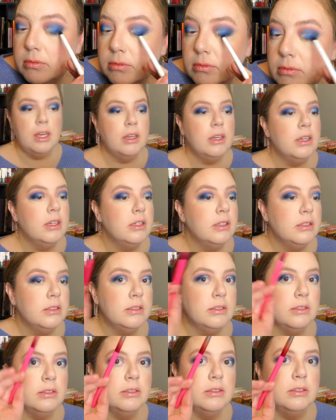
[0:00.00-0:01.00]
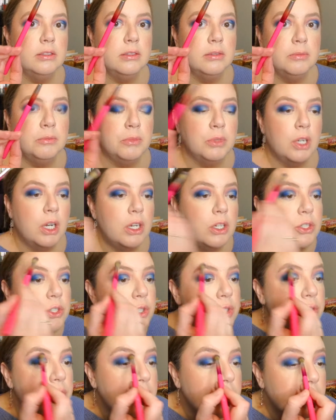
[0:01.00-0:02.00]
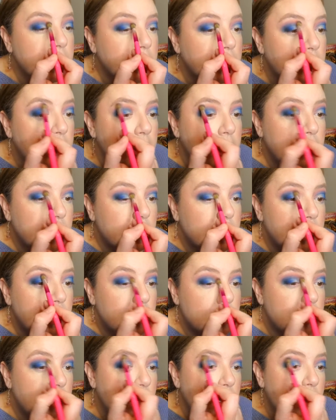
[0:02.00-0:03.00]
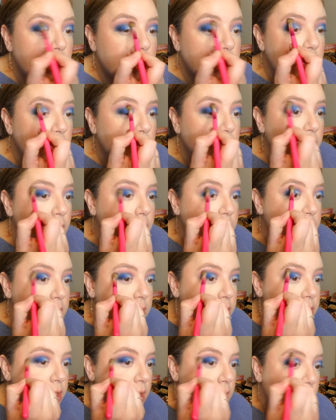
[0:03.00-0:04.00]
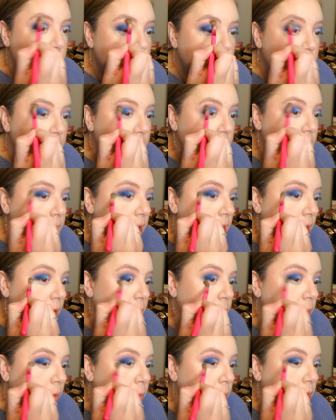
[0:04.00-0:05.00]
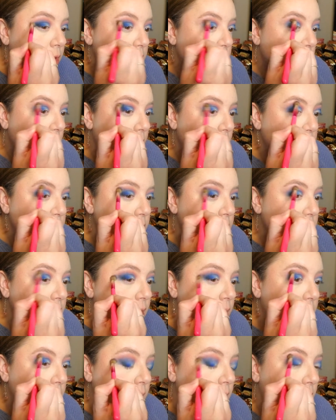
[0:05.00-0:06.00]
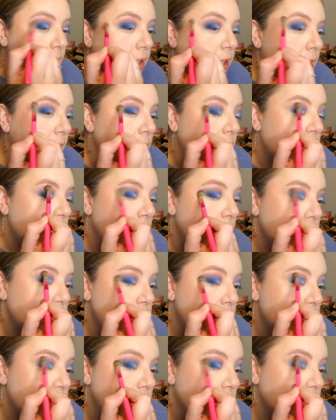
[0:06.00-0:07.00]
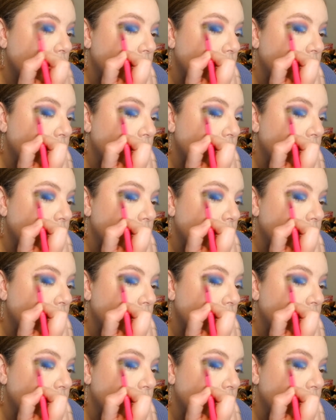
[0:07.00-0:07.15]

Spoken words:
Pink brush that had that rosy shade on it, and one more time just go along the edge.